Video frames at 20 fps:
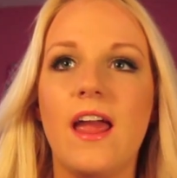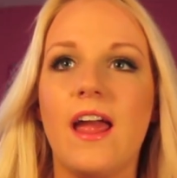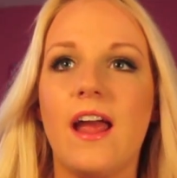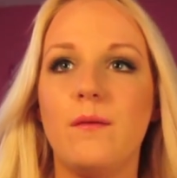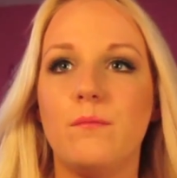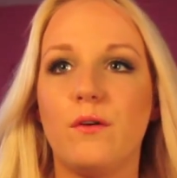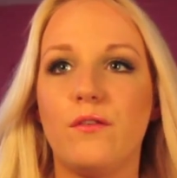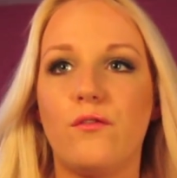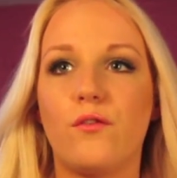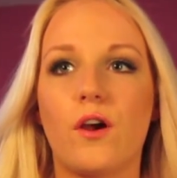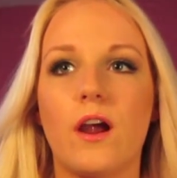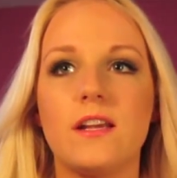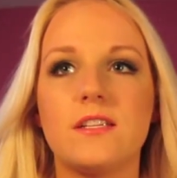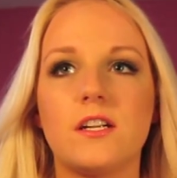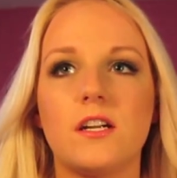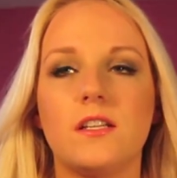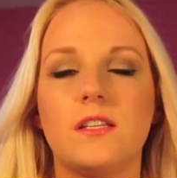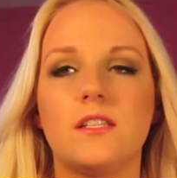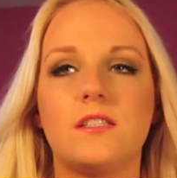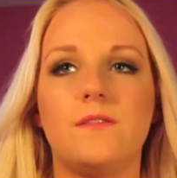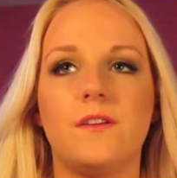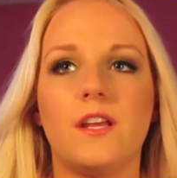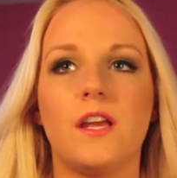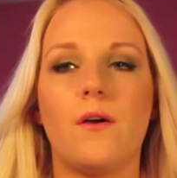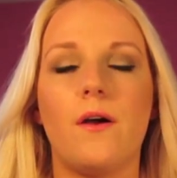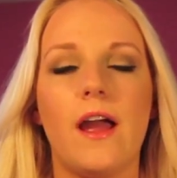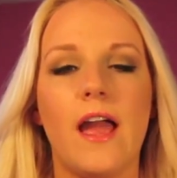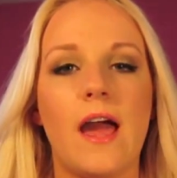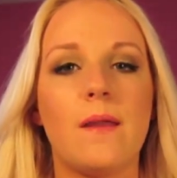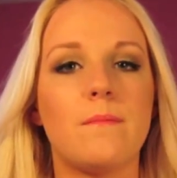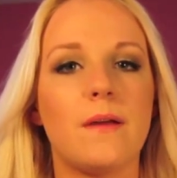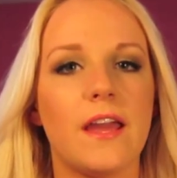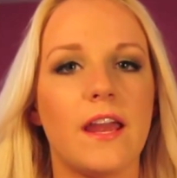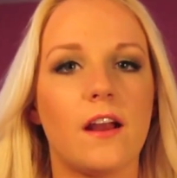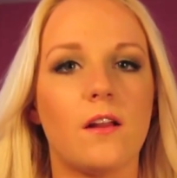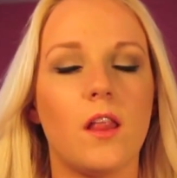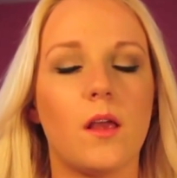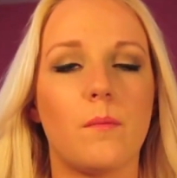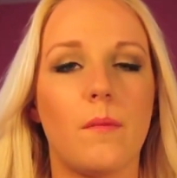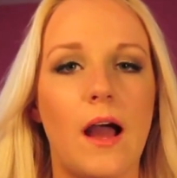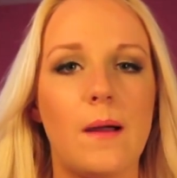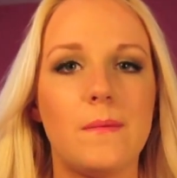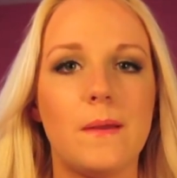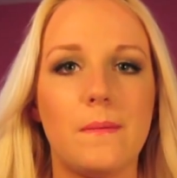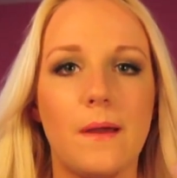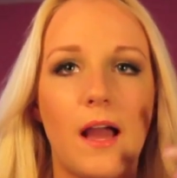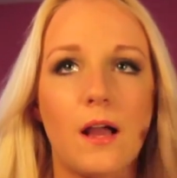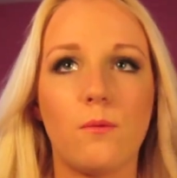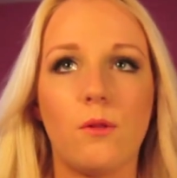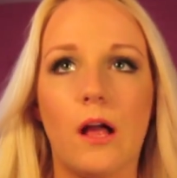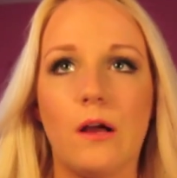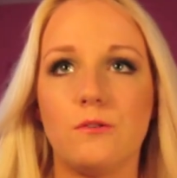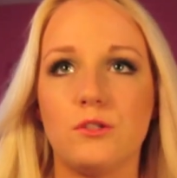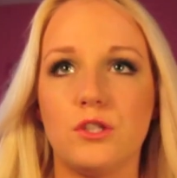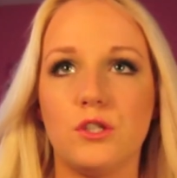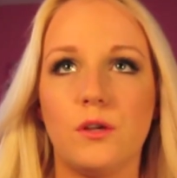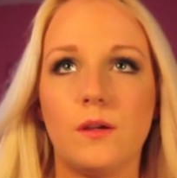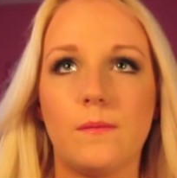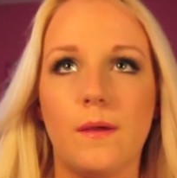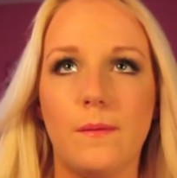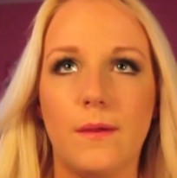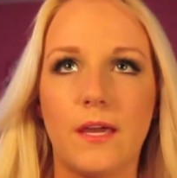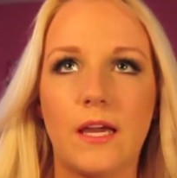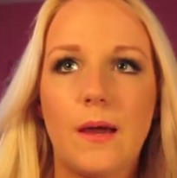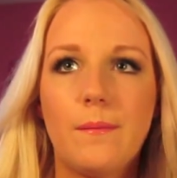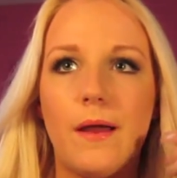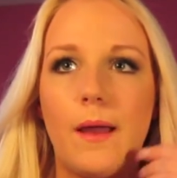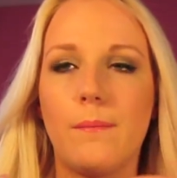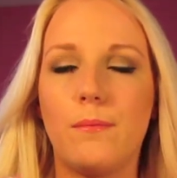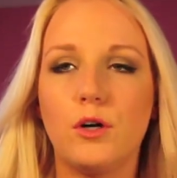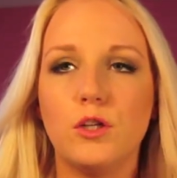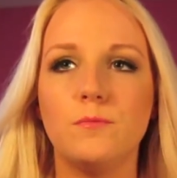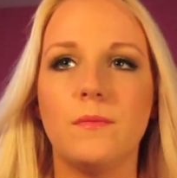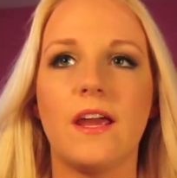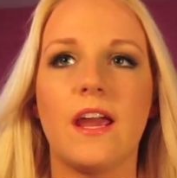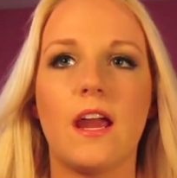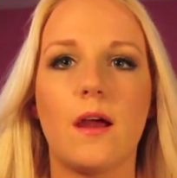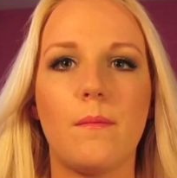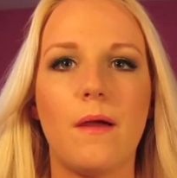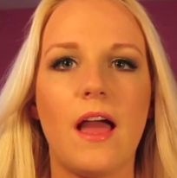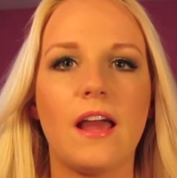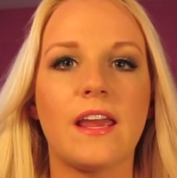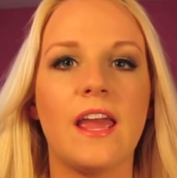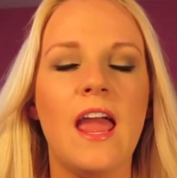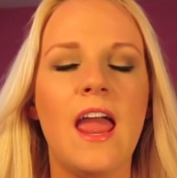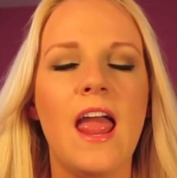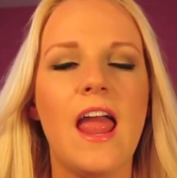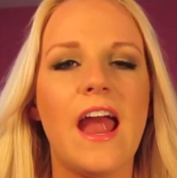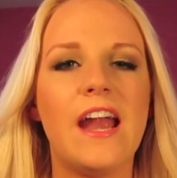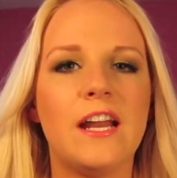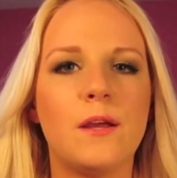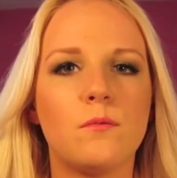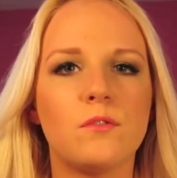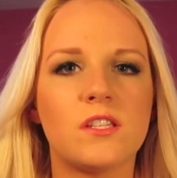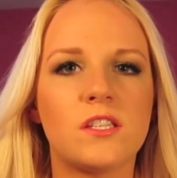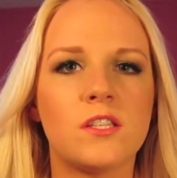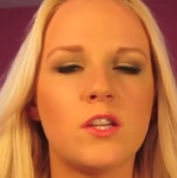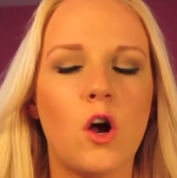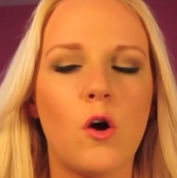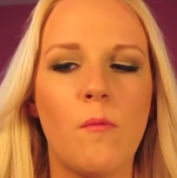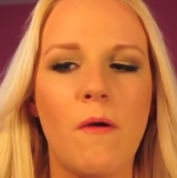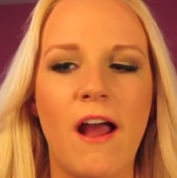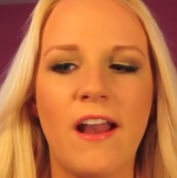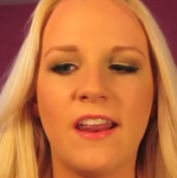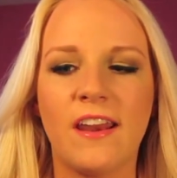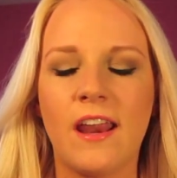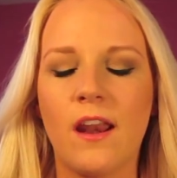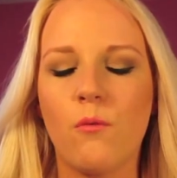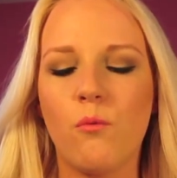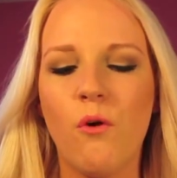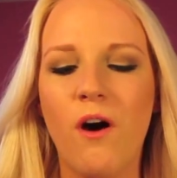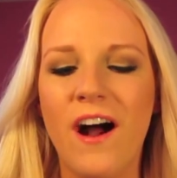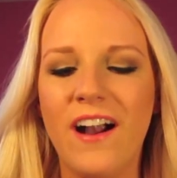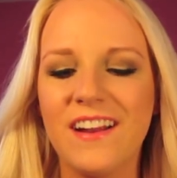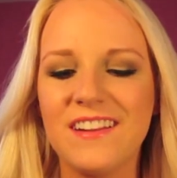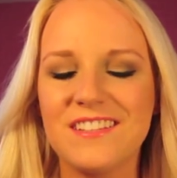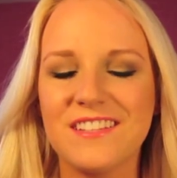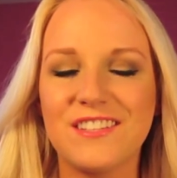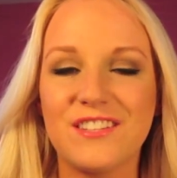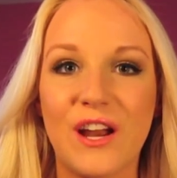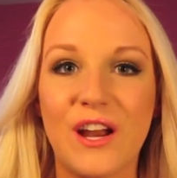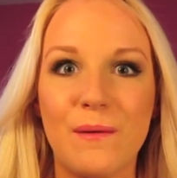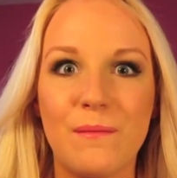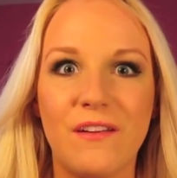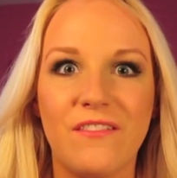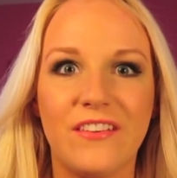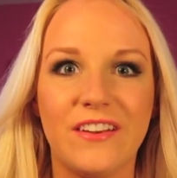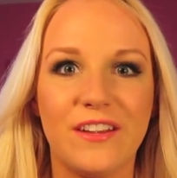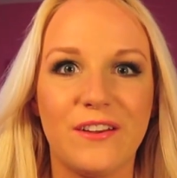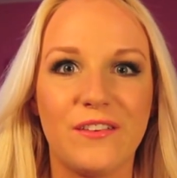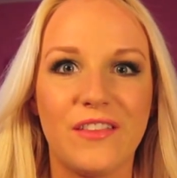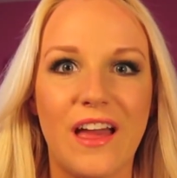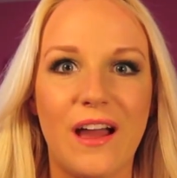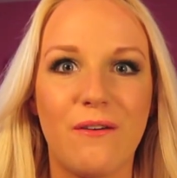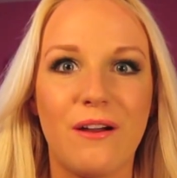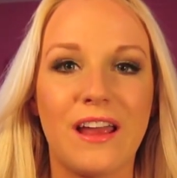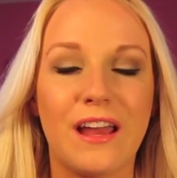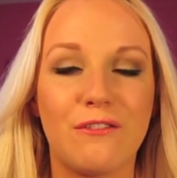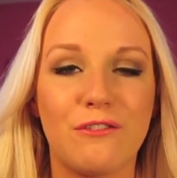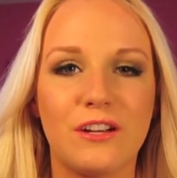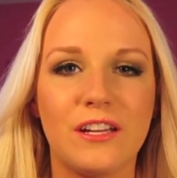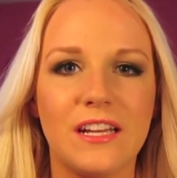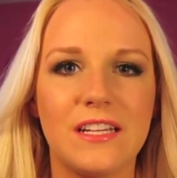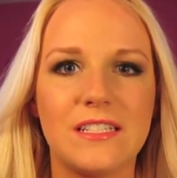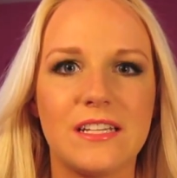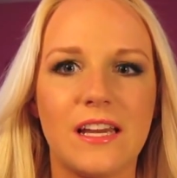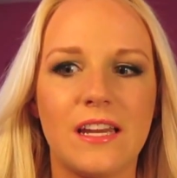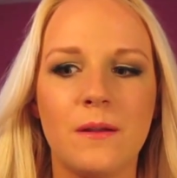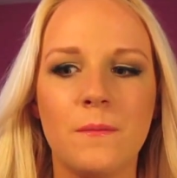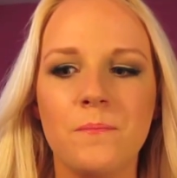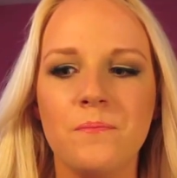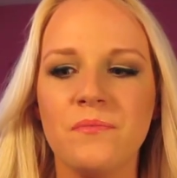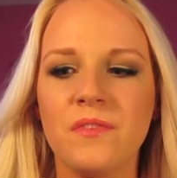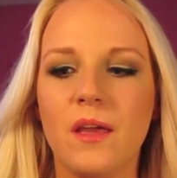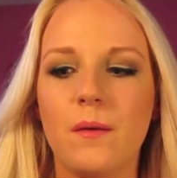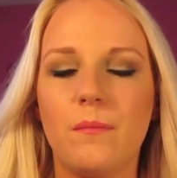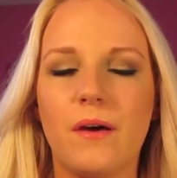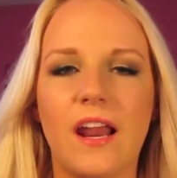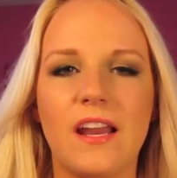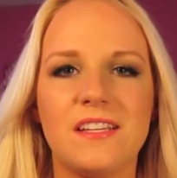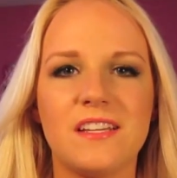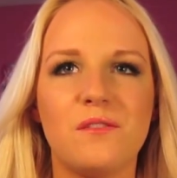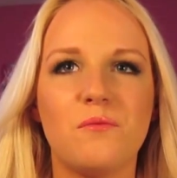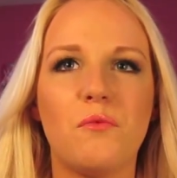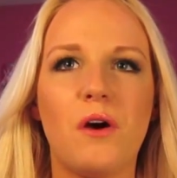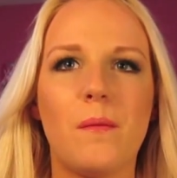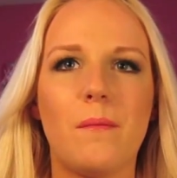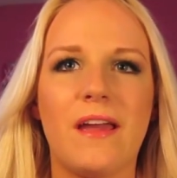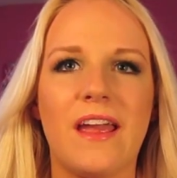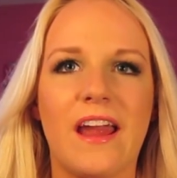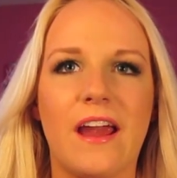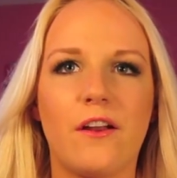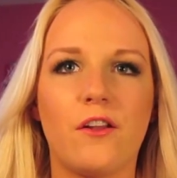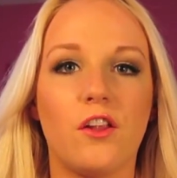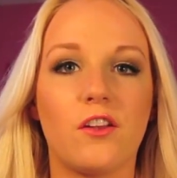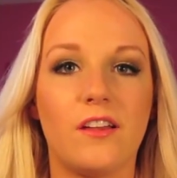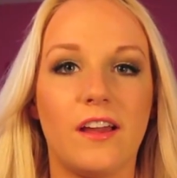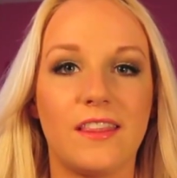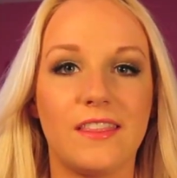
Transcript: And before I started this video, I had my hair look behind my back while I was doing my makeup. I pulled my hair back and it was so matted, and I wanted to start my video that way, I really did, but I didn't want my hair to look